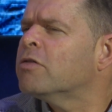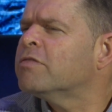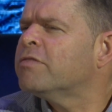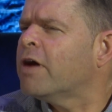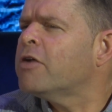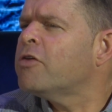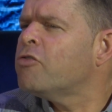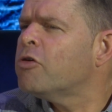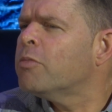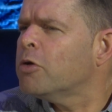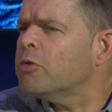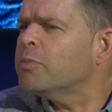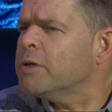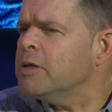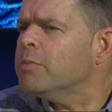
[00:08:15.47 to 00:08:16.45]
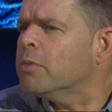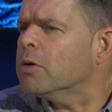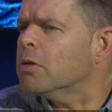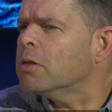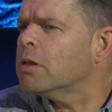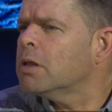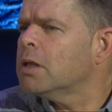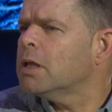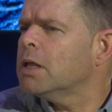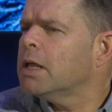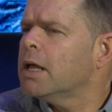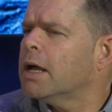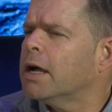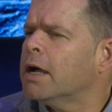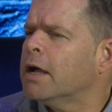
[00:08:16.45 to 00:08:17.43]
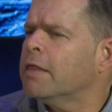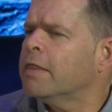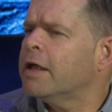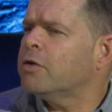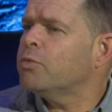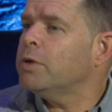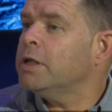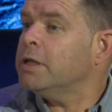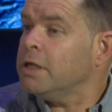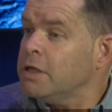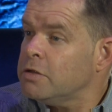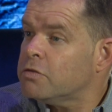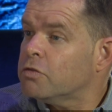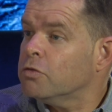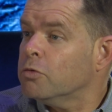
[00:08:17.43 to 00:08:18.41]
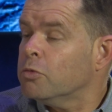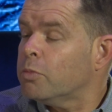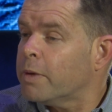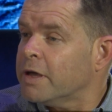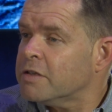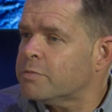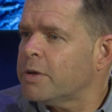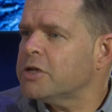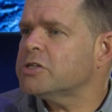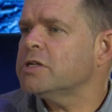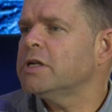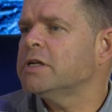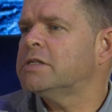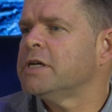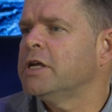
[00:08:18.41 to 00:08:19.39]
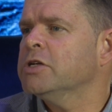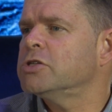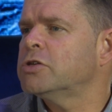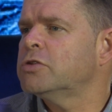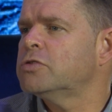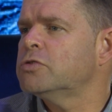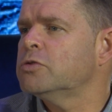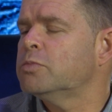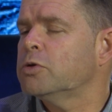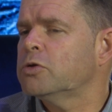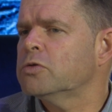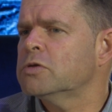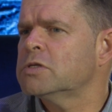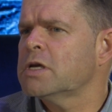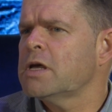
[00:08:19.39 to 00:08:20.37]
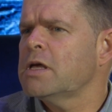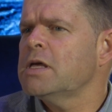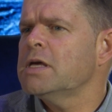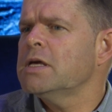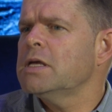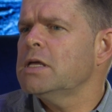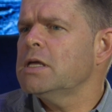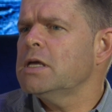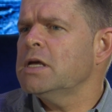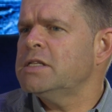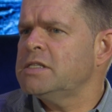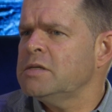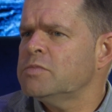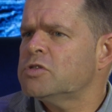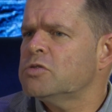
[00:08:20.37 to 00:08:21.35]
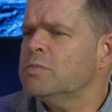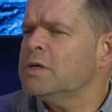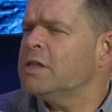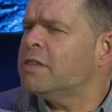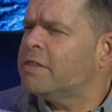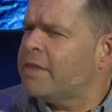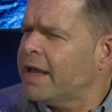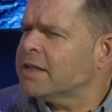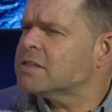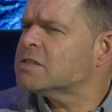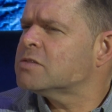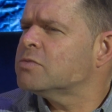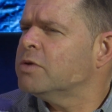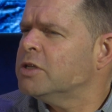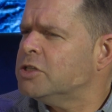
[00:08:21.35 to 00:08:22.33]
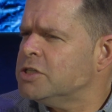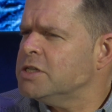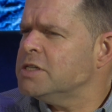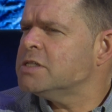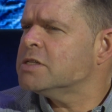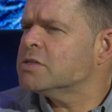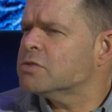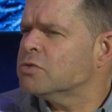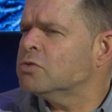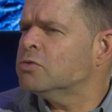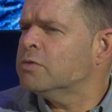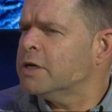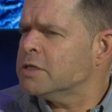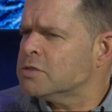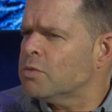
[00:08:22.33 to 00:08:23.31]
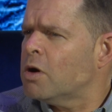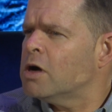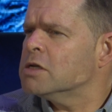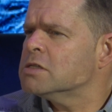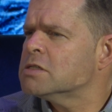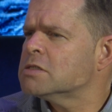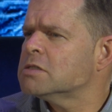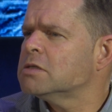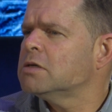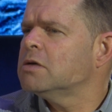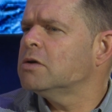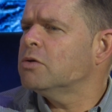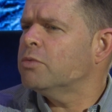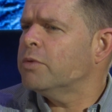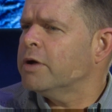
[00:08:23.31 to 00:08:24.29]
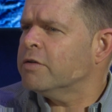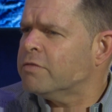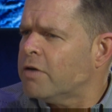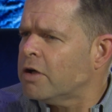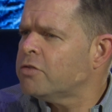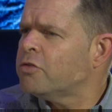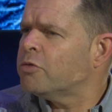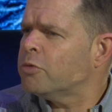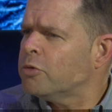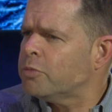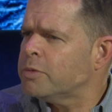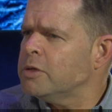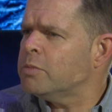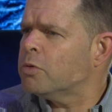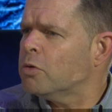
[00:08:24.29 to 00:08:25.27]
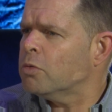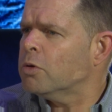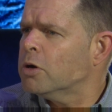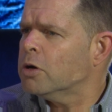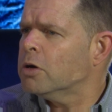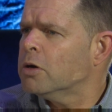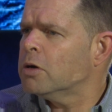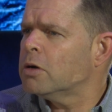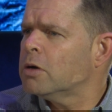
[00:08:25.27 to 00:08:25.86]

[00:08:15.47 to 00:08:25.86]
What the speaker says: of vulnerable people that we need to pay special attention to, because it seems to me that's where Jesus always was, where vulnerable people were.